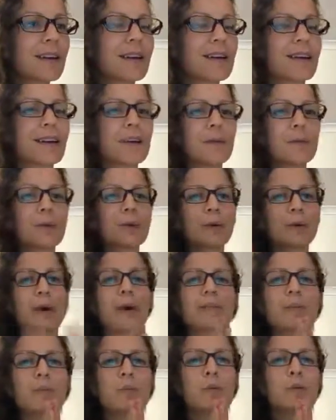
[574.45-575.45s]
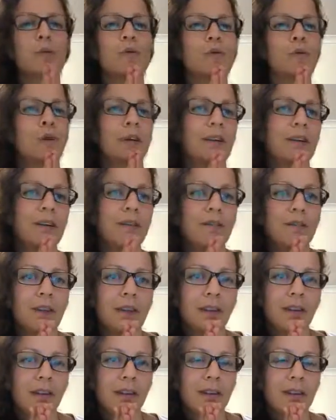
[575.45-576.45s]
I hope you're all having a beautiful
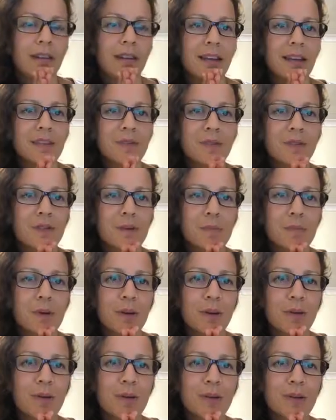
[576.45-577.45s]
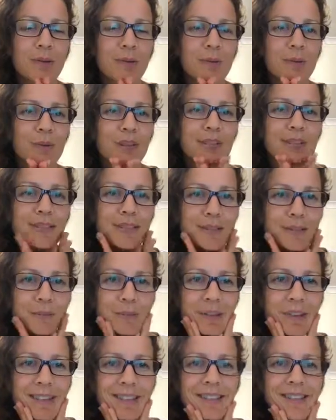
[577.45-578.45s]
evening. Thanks for jumping on. Always such a
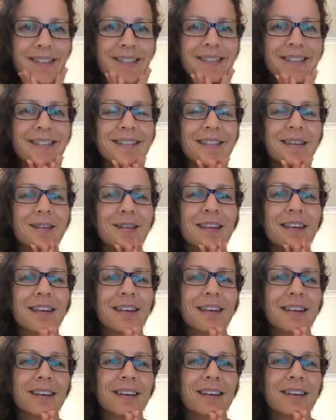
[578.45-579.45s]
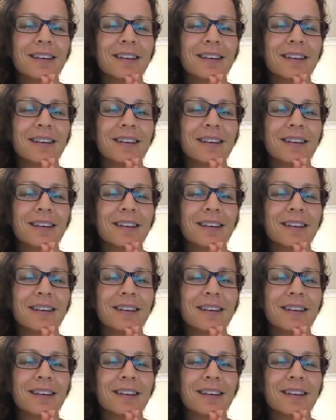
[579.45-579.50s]
pleasure to see you here.